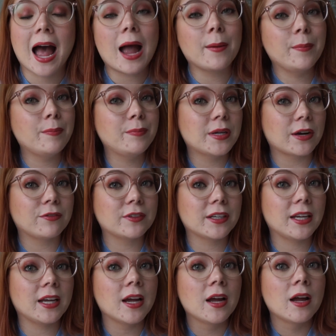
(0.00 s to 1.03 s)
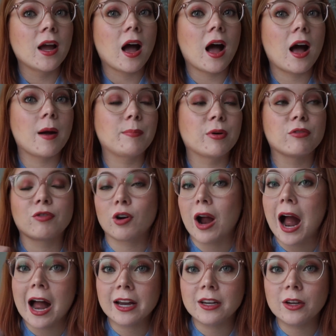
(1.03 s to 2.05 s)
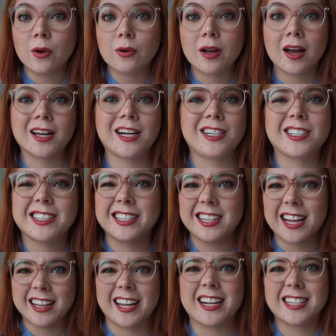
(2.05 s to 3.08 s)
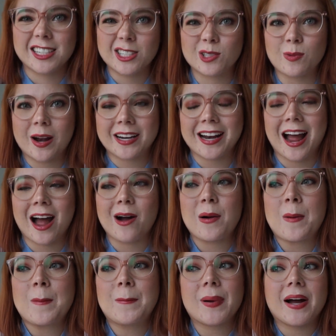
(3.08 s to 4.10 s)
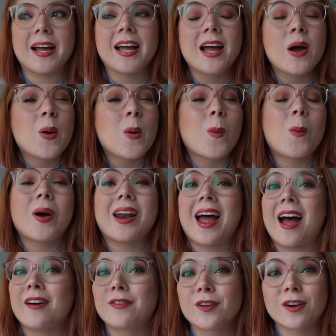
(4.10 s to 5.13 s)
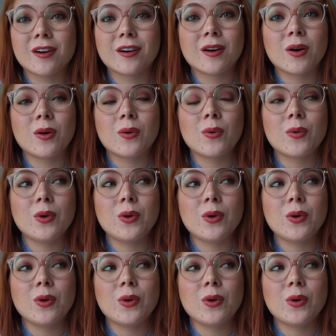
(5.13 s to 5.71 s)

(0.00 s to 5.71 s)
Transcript: I definitely uh, prefer hot yoga just because I like to sweat it out, but whatever